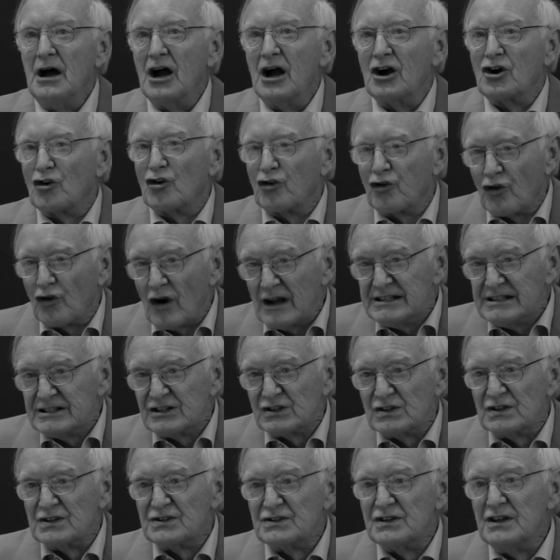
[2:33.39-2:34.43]
a
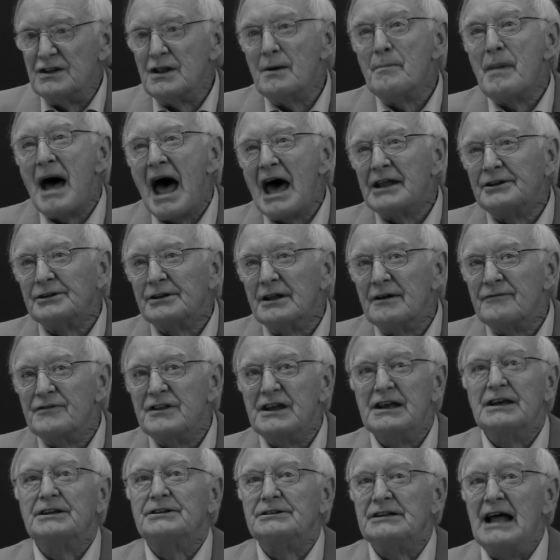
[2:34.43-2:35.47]
crisis in the Battle
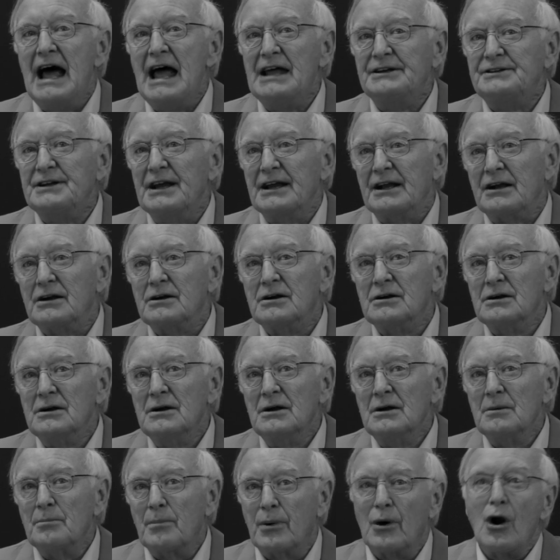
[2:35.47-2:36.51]
of the Atlantic
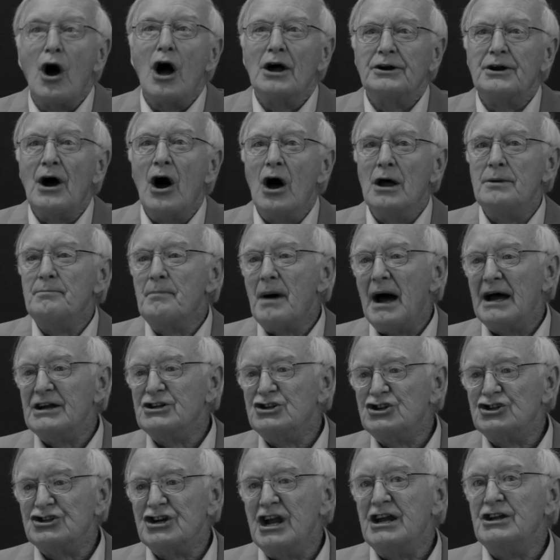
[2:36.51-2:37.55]
brought on
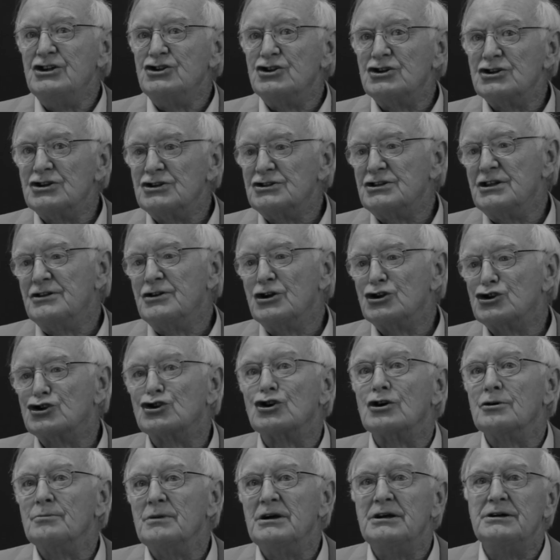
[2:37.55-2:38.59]
by changes in the
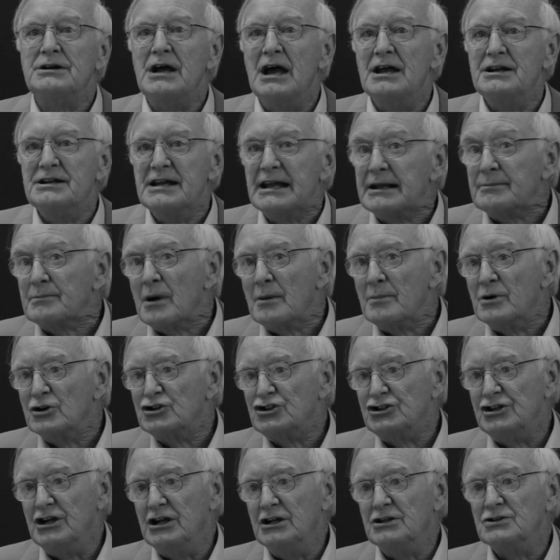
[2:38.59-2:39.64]
German Enigma
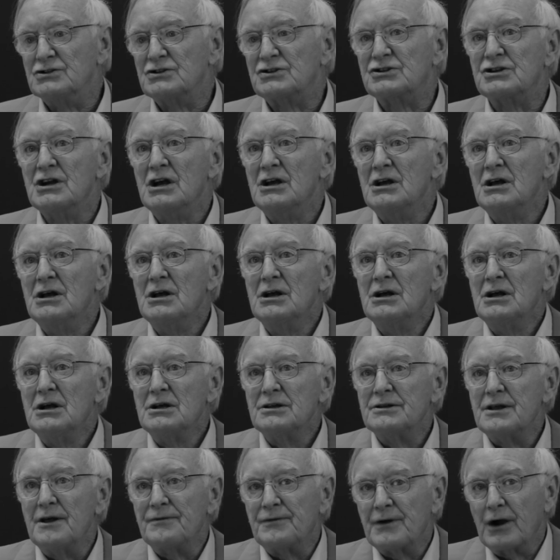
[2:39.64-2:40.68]
machines
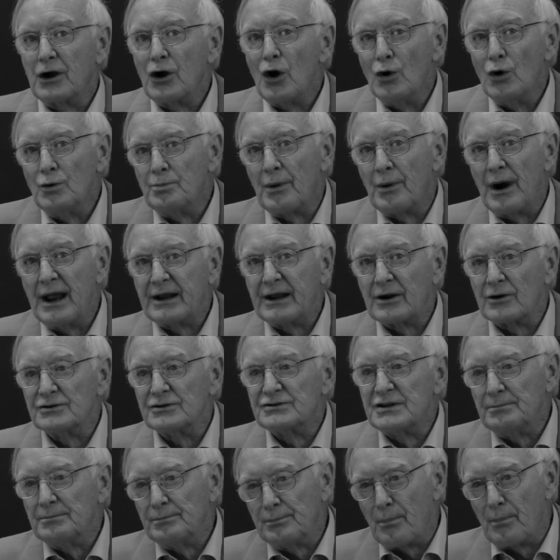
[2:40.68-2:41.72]
that the
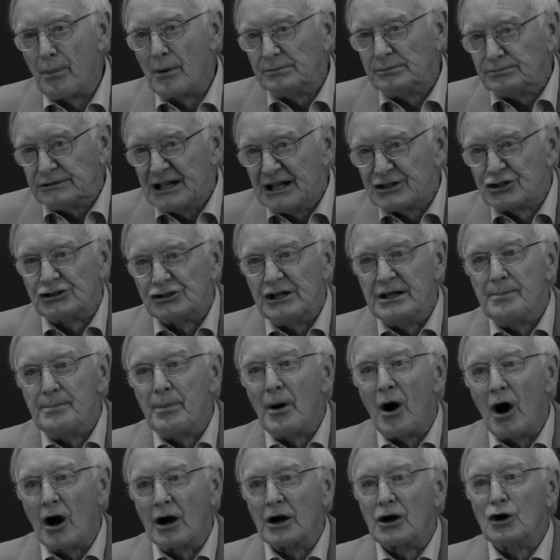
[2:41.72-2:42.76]
codebreakers at Bletchley
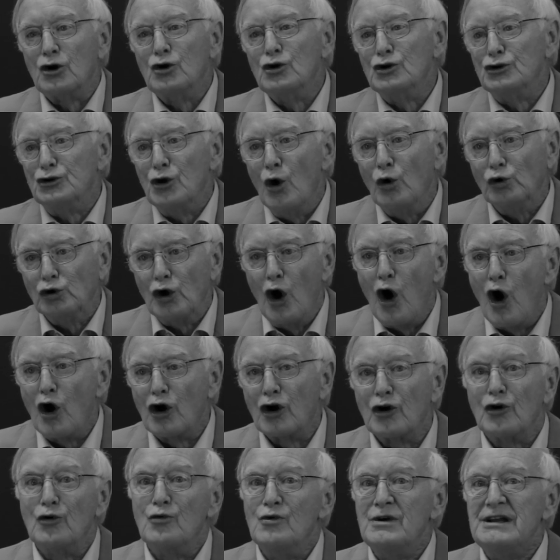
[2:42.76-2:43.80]
Park could no
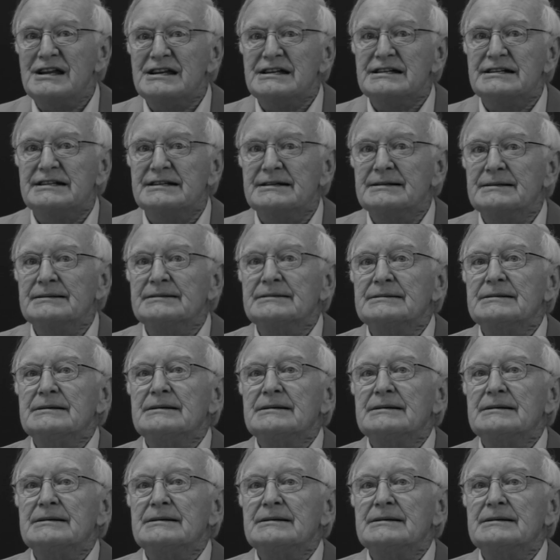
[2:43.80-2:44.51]
longer read.